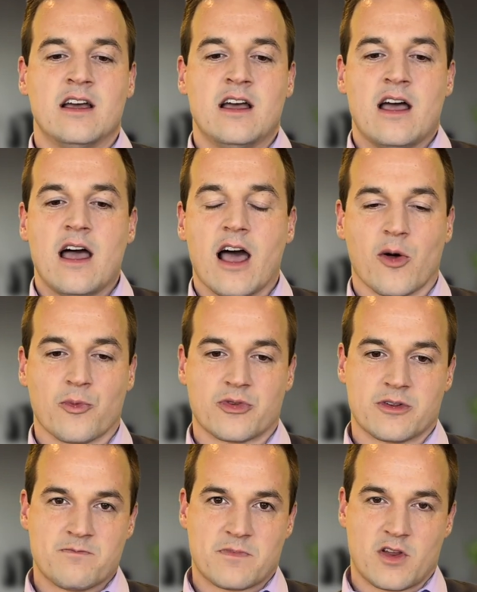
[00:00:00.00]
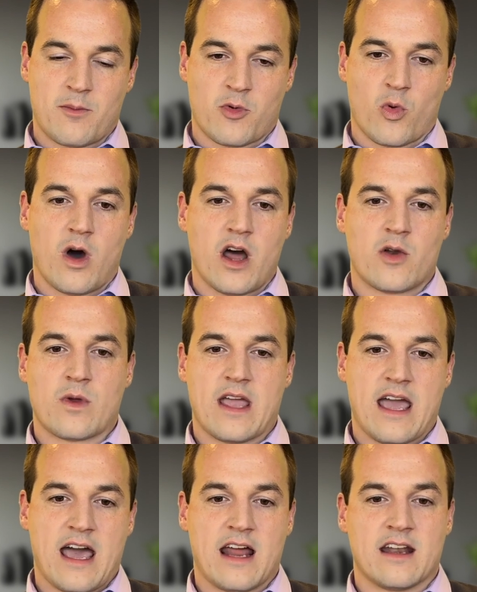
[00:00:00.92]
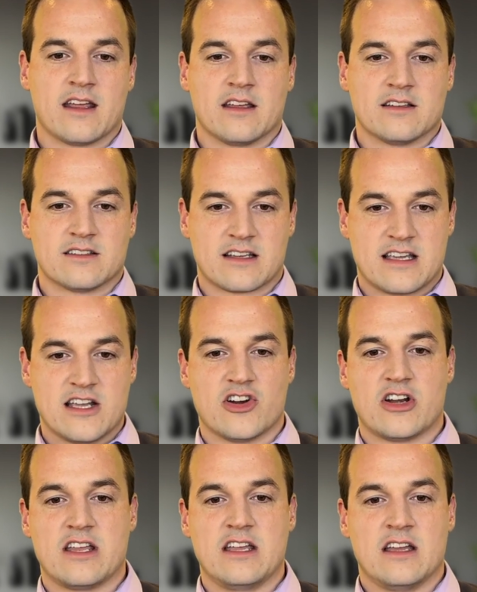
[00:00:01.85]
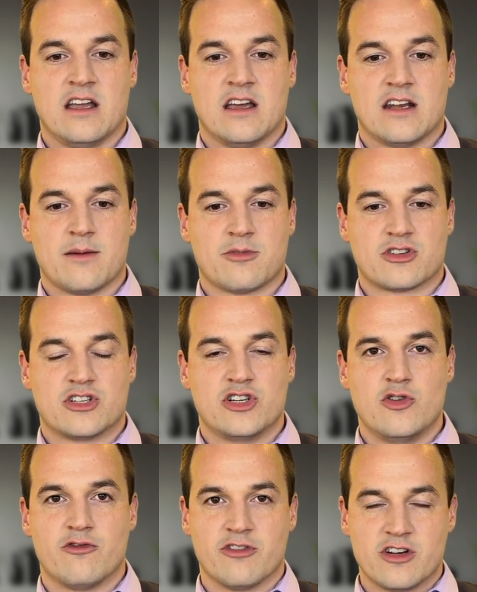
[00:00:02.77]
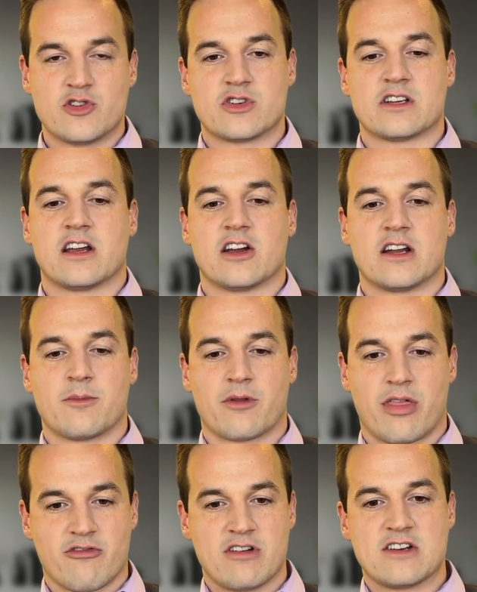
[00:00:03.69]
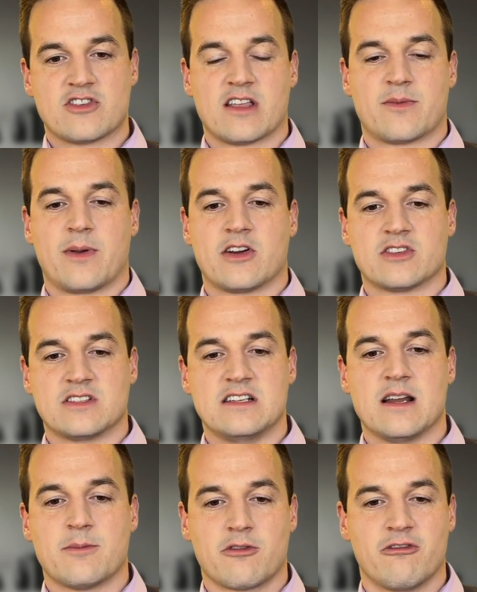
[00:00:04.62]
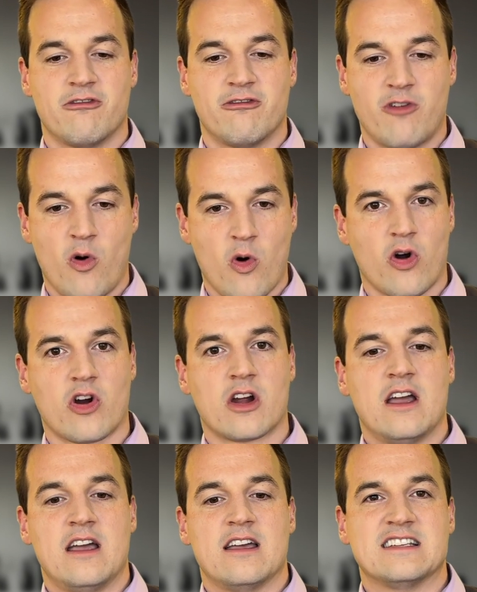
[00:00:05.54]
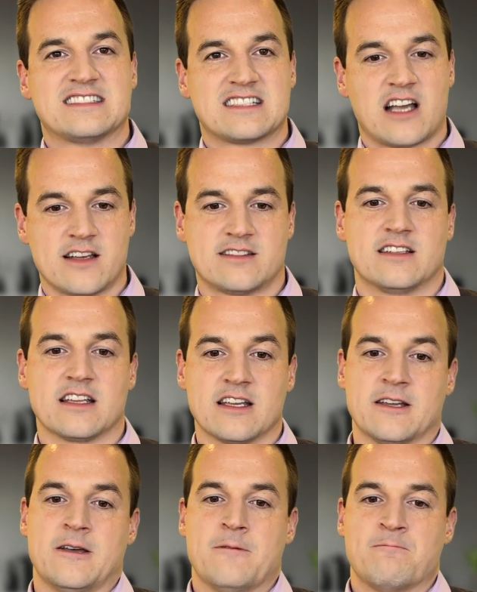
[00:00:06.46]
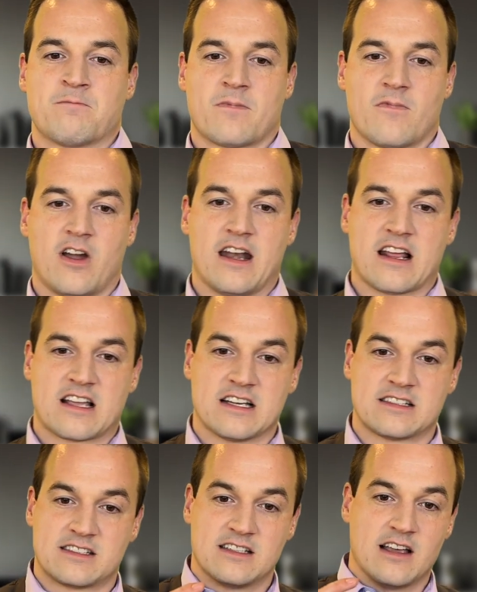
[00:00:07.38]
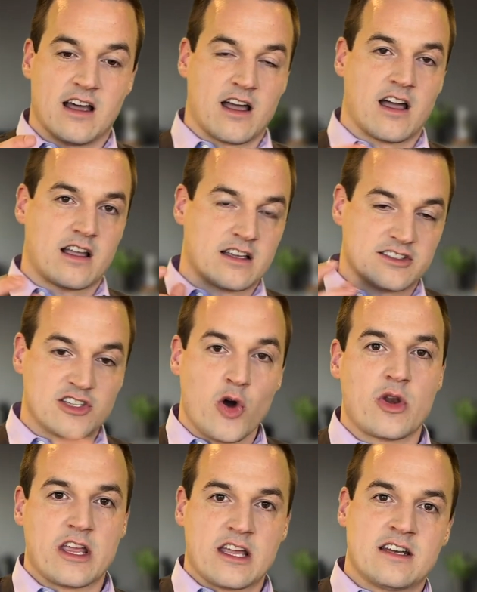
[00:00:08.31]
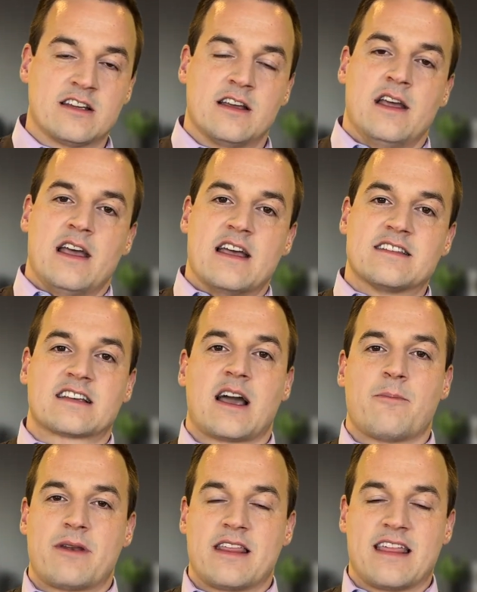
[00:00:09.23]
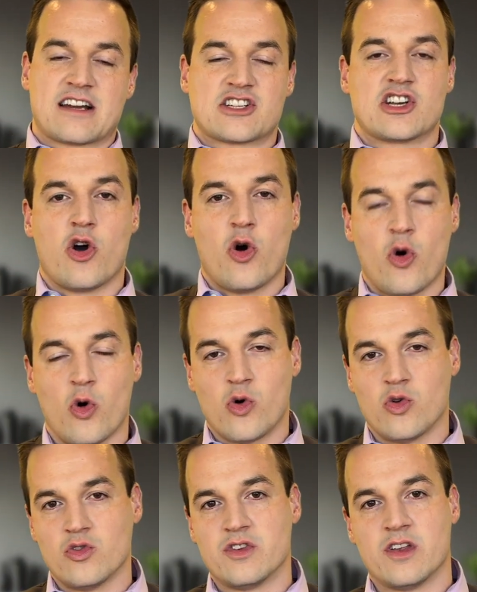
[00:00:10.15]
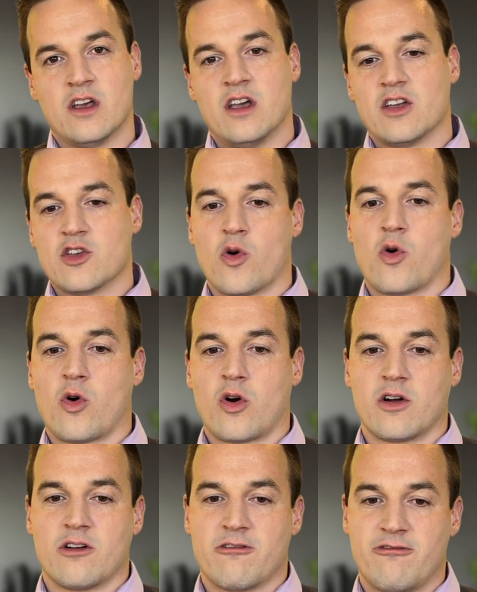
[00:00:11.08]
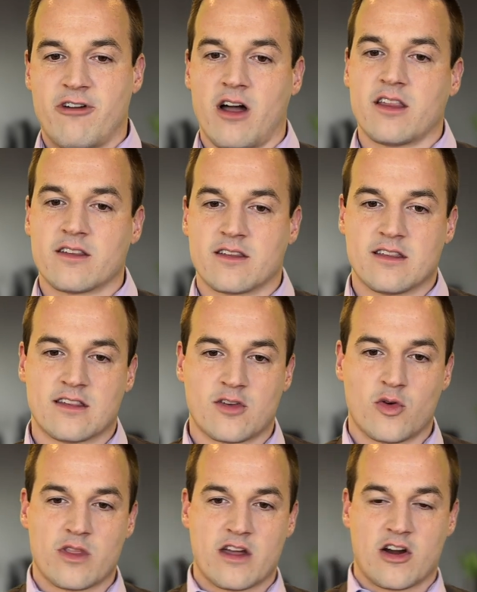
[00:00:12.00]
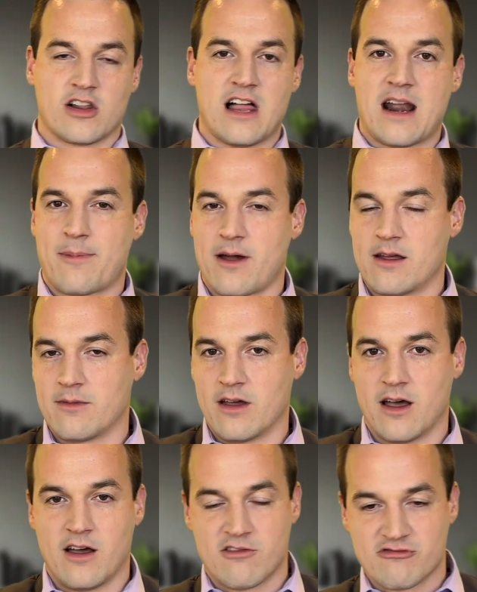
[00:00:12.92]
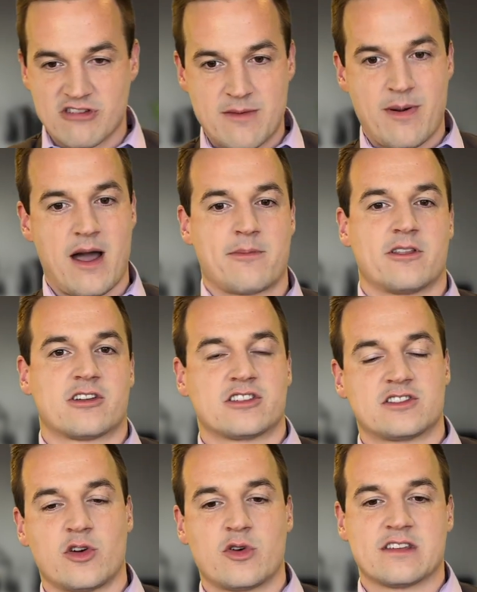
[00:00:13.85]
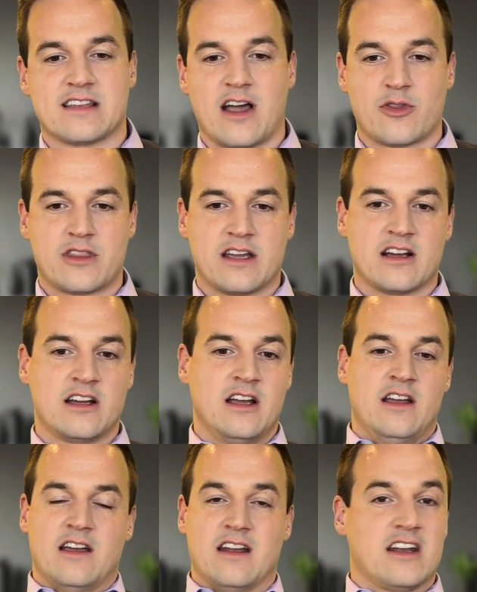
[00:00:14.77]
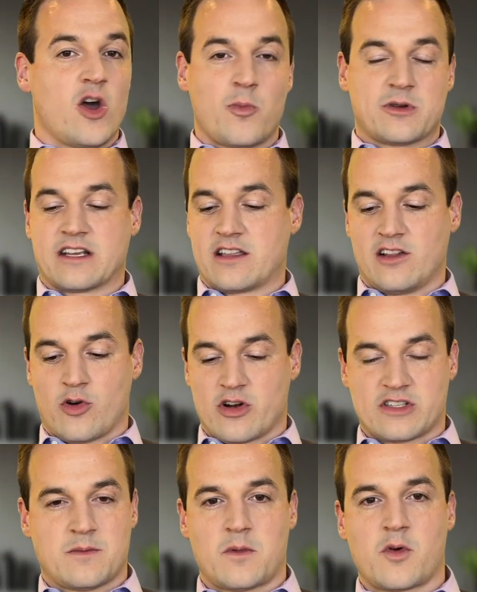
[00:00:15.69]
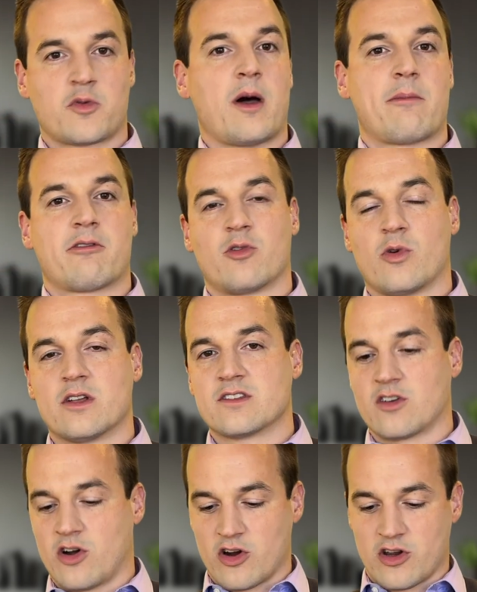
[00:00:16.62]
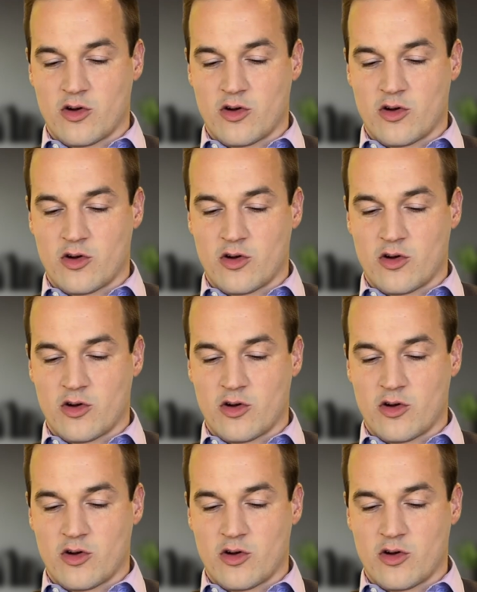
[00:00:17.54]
helps. So number one, we had security. Number two, fiduciary. Number three, transparency. Number four is custody. Right, and a custodian is a company that actually holds your funds. And so there are a lot of really popular custodians out there, and in no particular order, some of the most popular ones are,